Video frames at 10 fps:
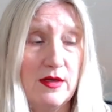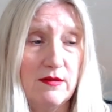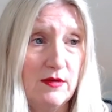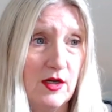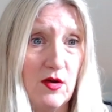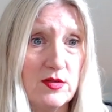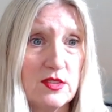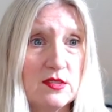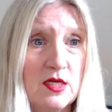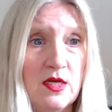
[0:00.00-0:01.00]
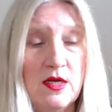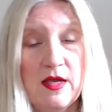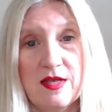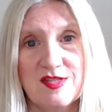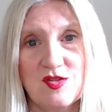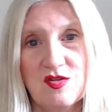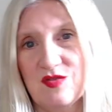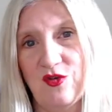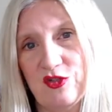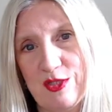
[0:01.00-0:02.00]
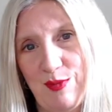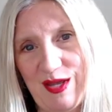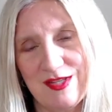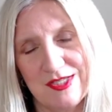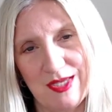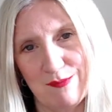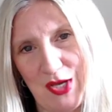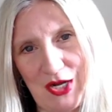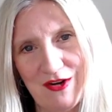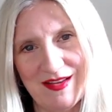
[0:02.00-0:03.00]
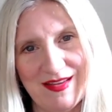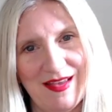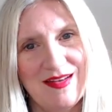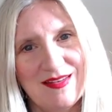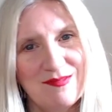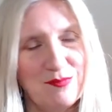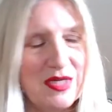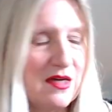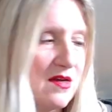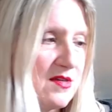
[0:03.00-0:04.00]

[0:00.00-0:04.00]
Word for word: I you know, it's it's useful to make the same pattern again because